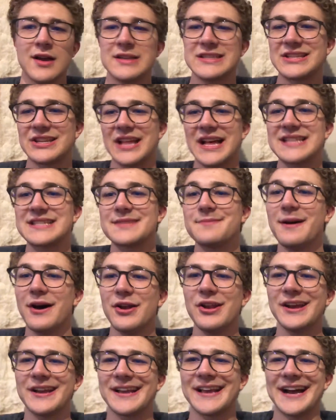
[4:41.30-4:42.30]
So that's
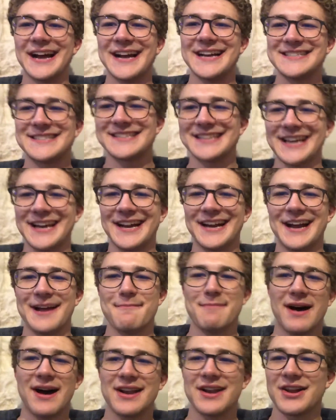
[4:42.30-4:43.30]
about it, guys. Uh, I
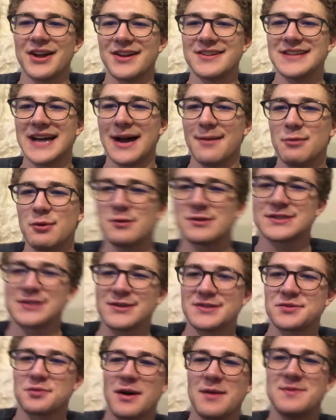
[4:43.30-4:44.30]
bought it on Tommy
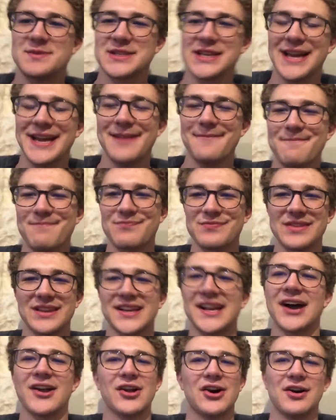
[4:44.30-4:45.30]
Wiseau's website,
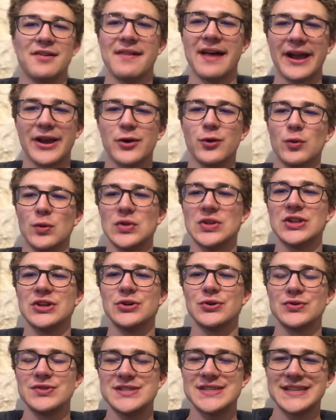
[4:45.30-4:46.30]
got all of that cool
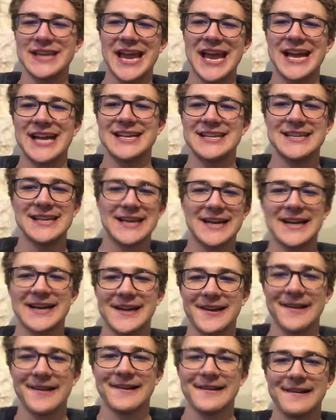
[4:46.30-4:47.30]
loot, and
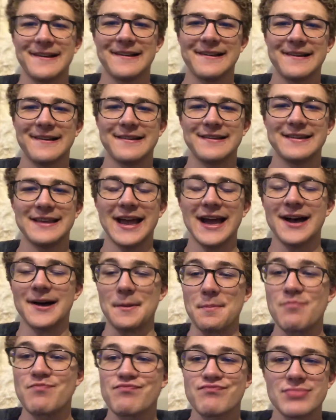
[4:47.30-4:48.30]
uh, yeah.
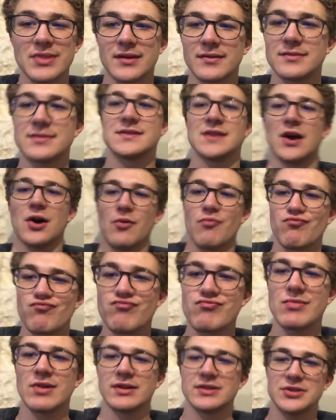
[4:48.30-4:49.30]
So
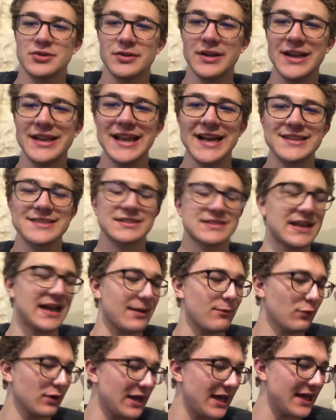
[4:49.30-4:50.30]
tune in next
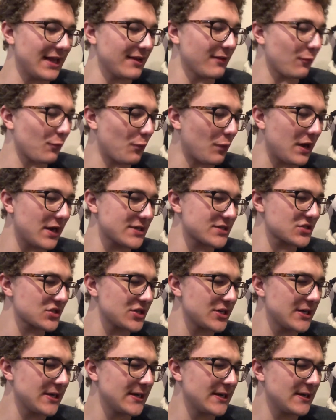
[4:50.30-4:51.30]
time when I
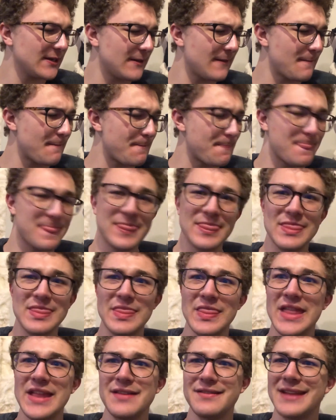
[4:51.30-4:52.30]
watch
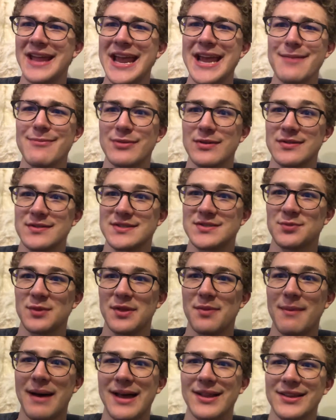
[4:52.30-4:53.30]
the neighbors
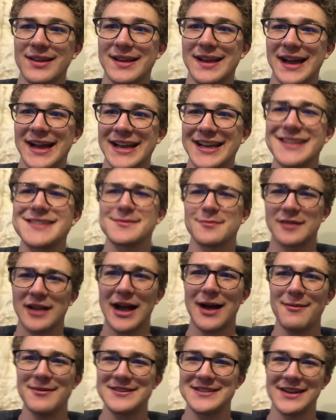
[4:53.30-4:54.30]
with Malachi and get some
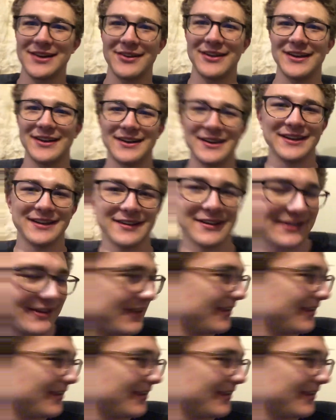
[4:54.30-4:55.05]
commentary on it.